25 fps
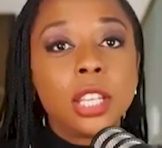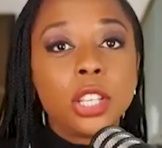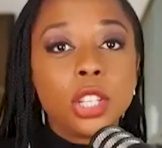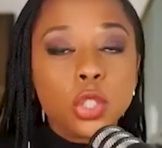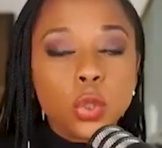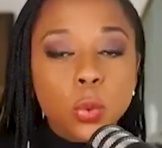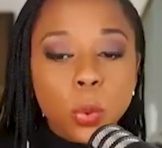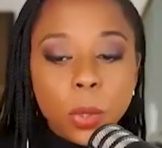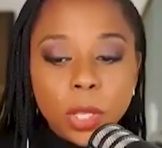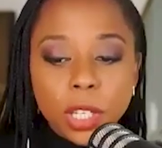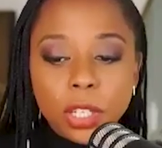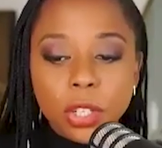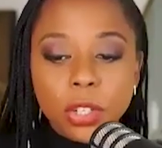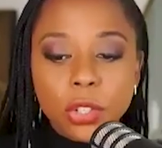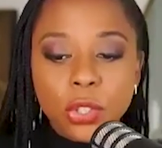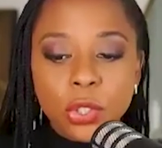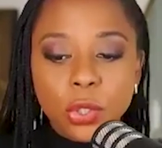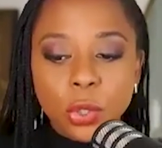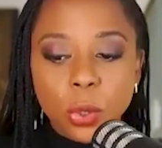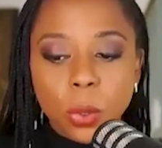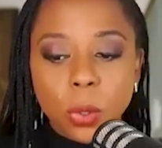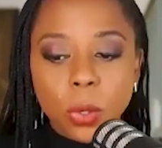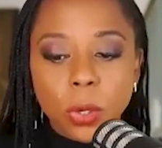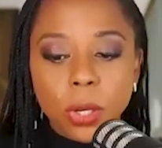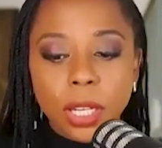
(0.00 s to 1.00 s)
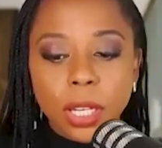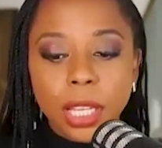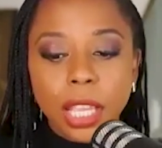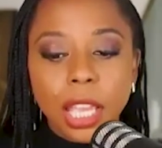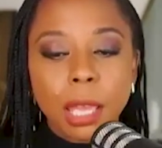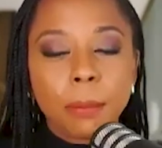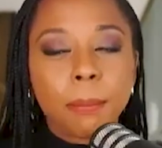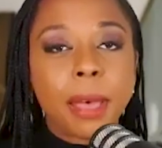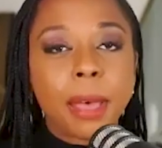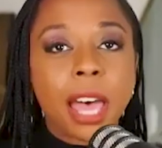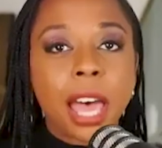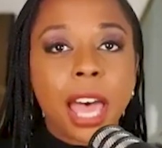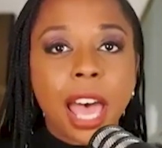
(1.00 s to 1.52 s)
tweeted a story
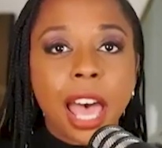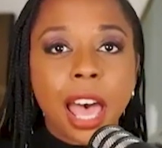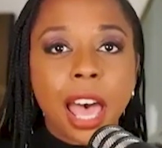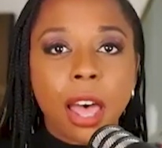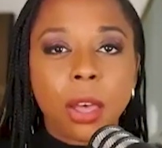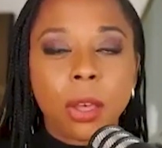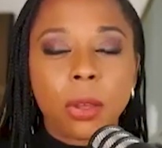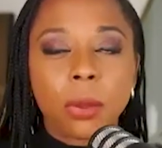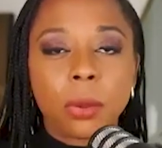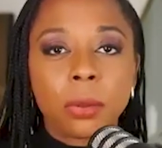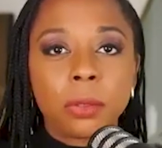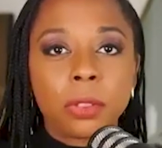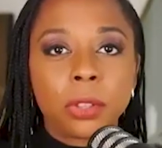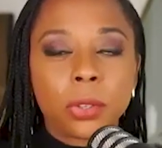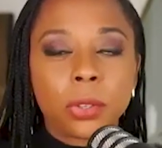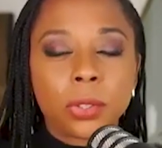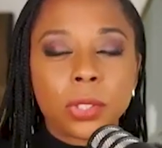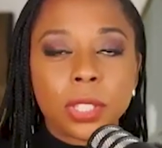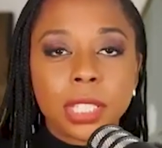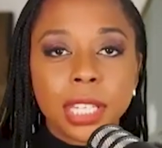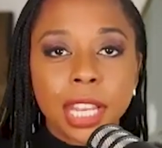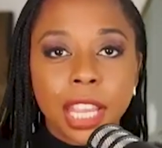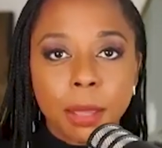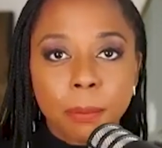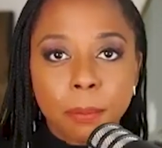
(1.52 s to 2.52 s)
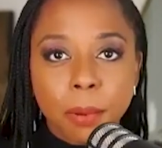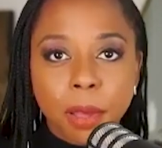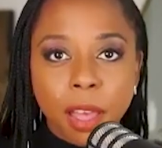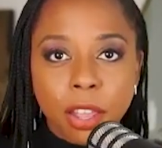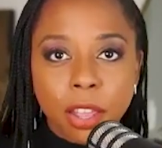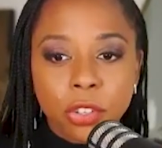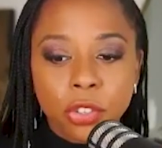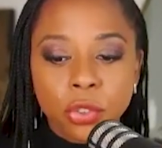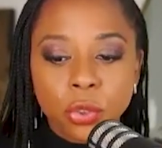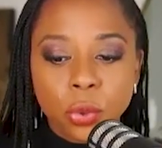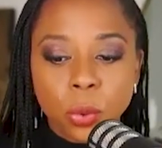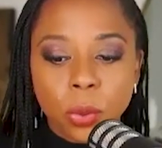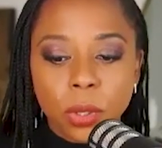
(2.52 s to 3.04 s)
about how there's a
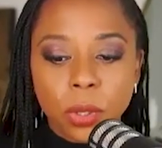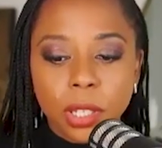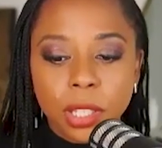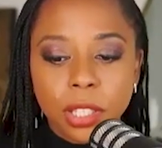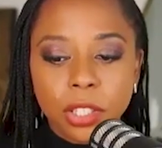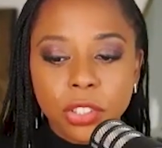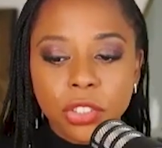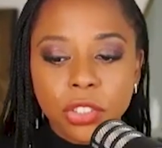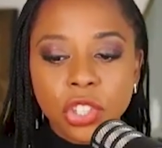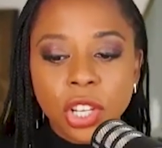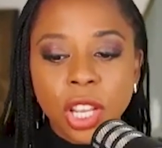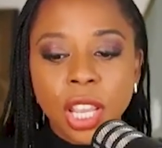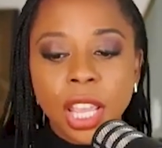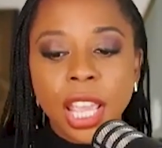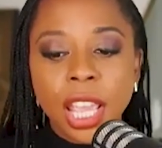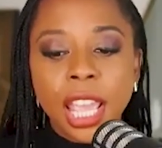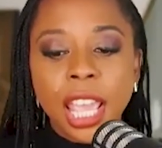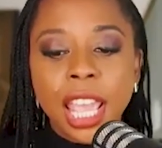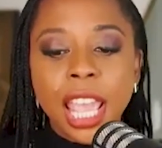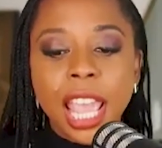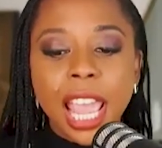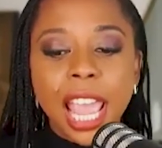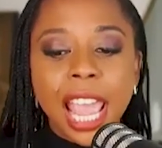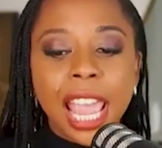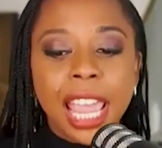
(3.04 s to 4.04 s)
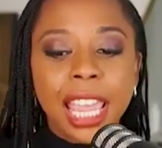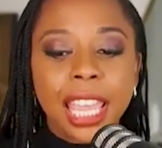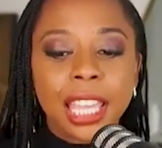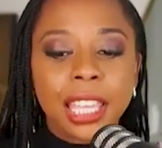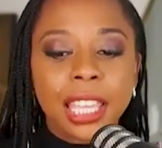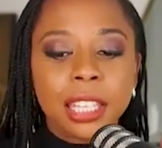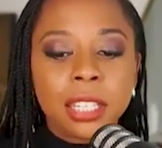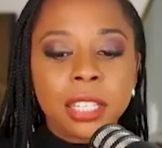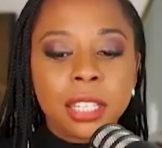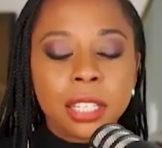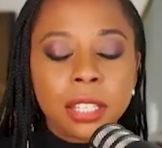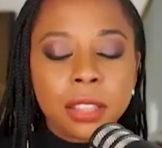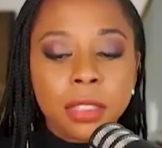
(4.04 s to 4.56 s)
tampon shortage.
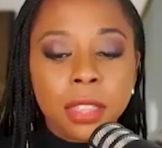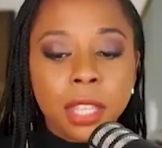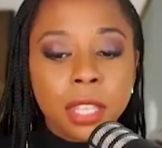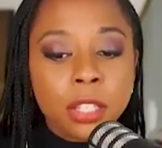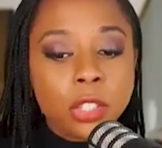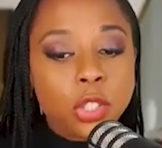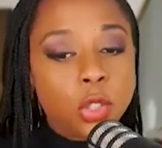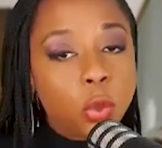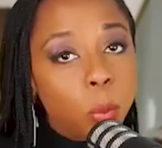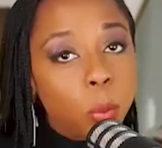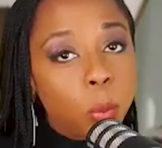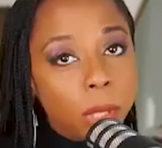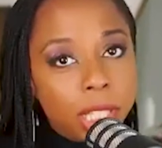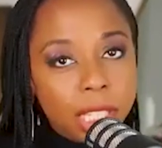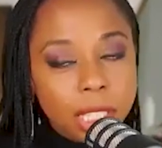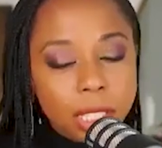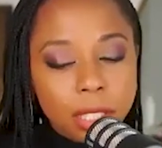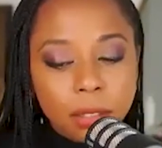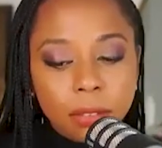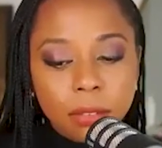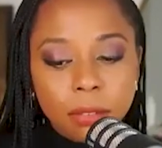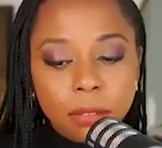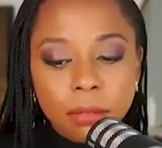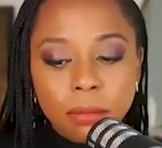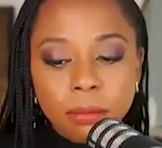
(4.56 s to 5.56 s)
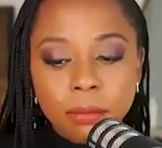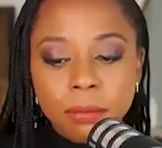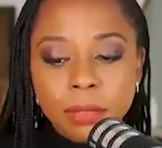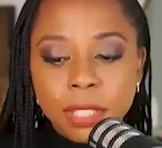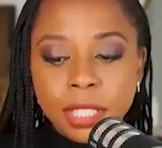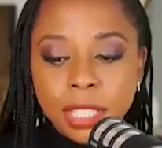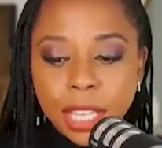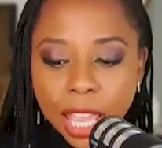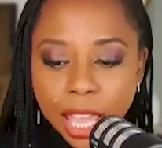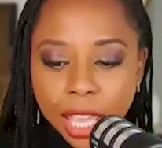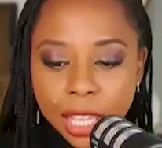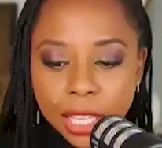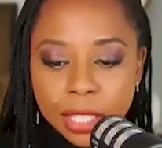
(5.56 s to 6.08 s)
And the tweet
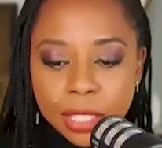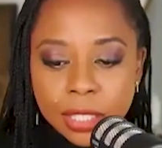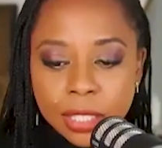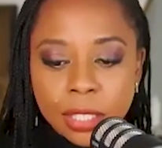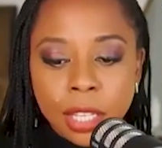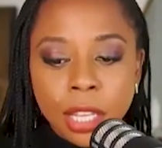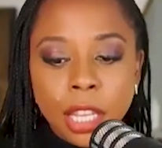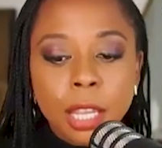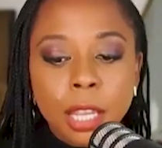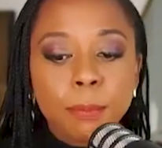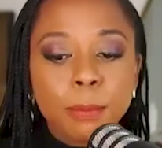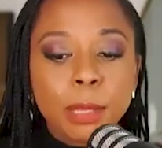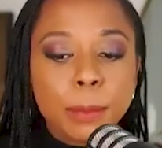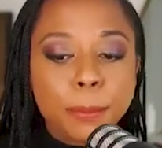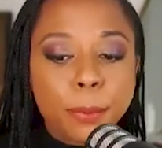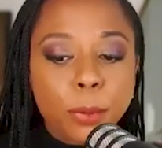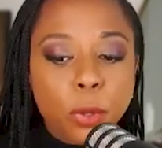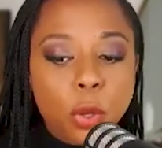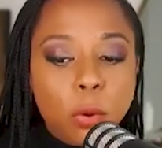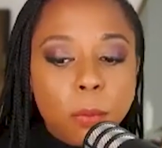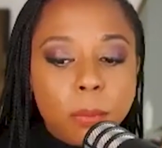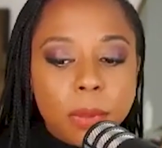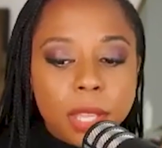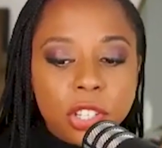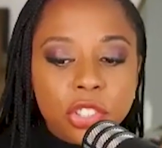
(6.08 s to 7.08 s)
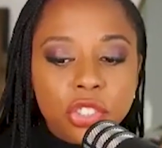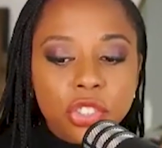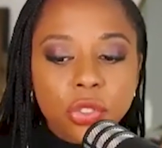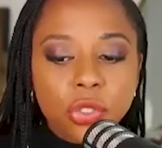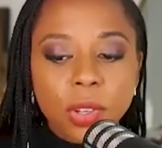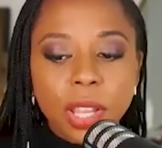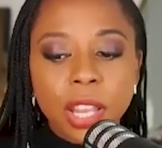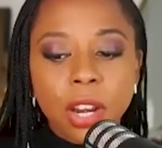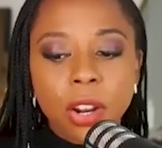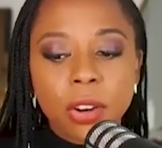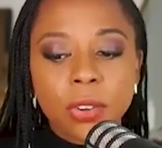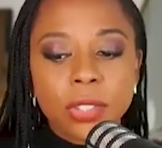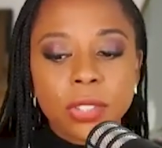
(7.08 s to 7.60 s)
says, People who
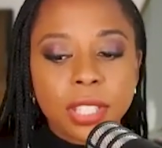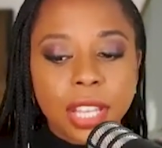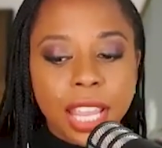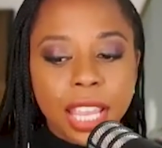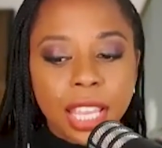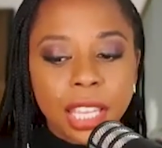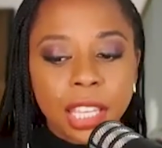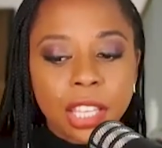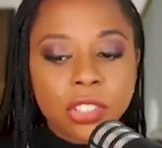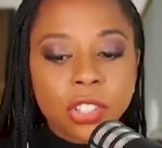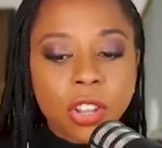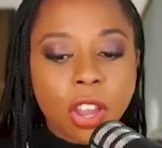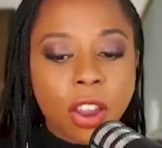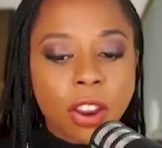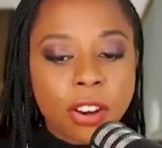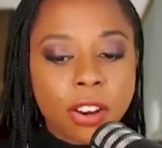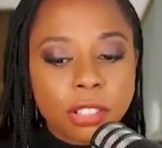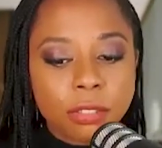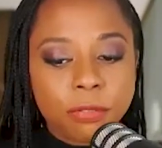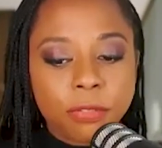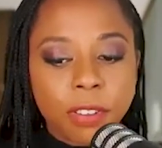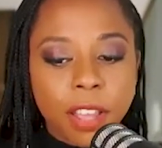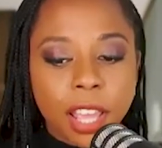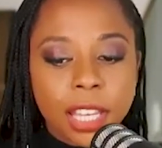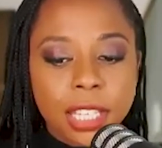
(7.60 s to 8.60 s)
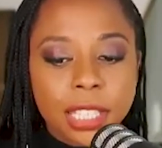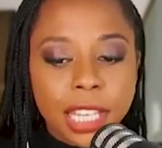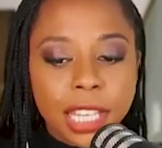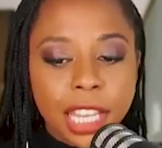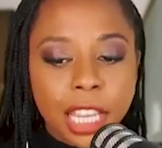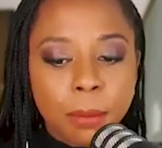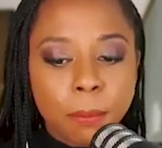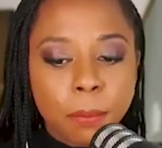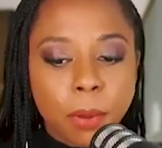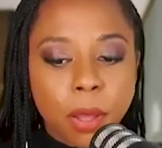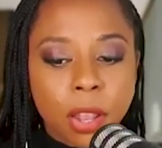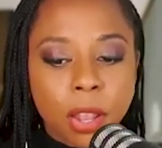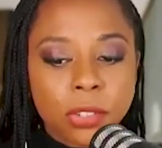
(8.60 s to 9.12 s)
menstruate are saying it's hard to find
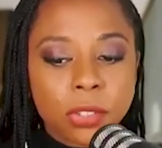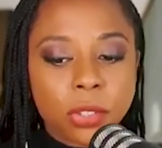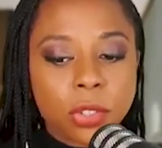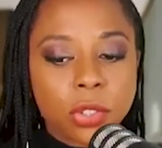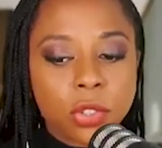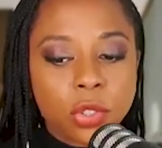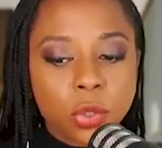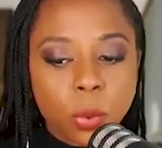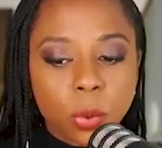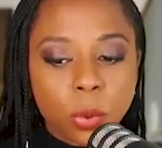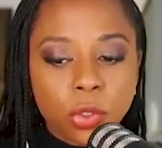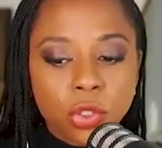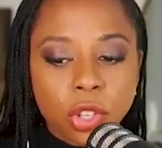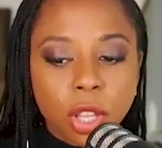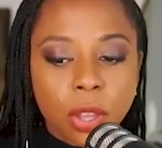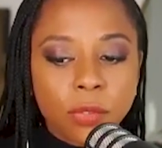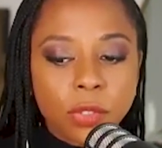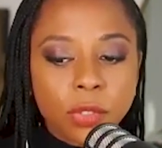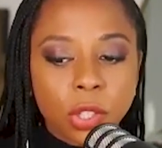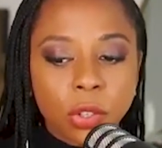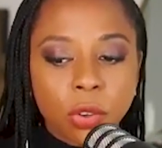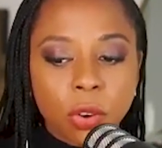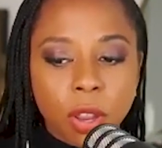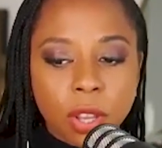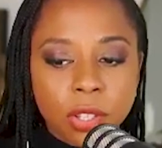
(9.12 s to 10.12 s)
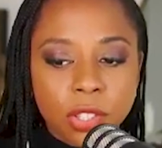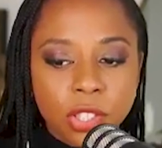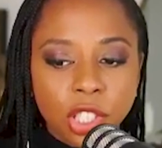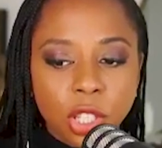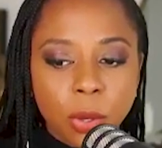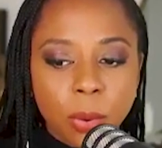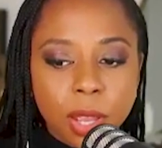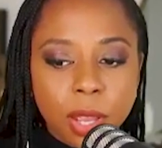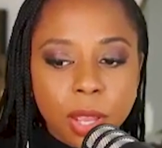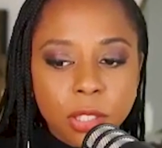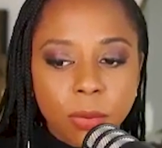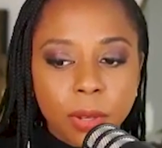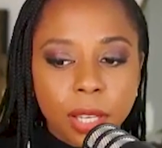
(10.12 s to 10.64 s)
tampons on store shelves across the
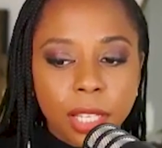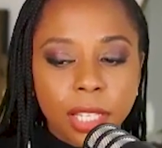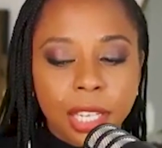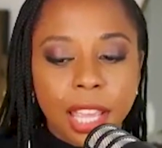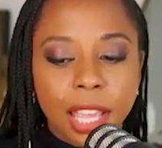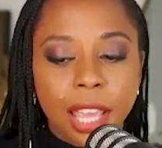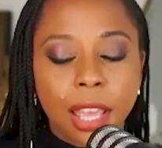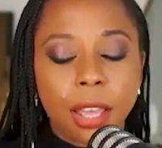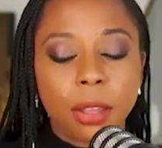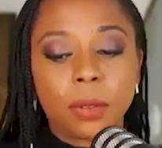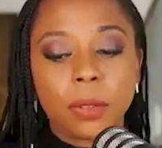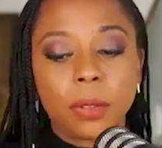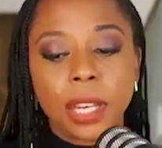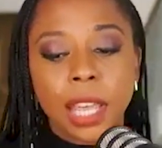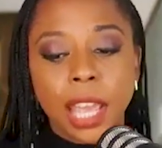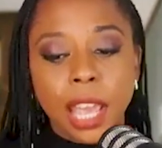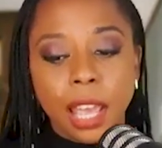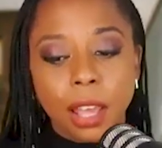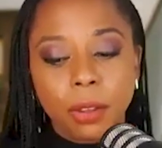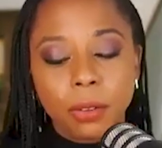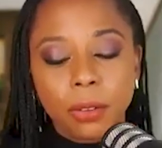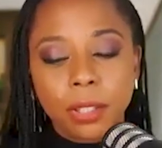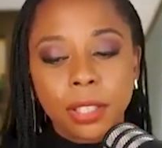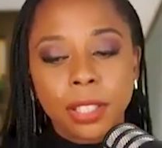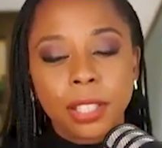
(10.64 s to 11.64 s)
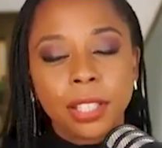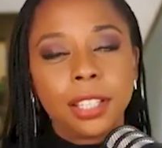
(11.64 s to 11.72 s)
US right now. Now,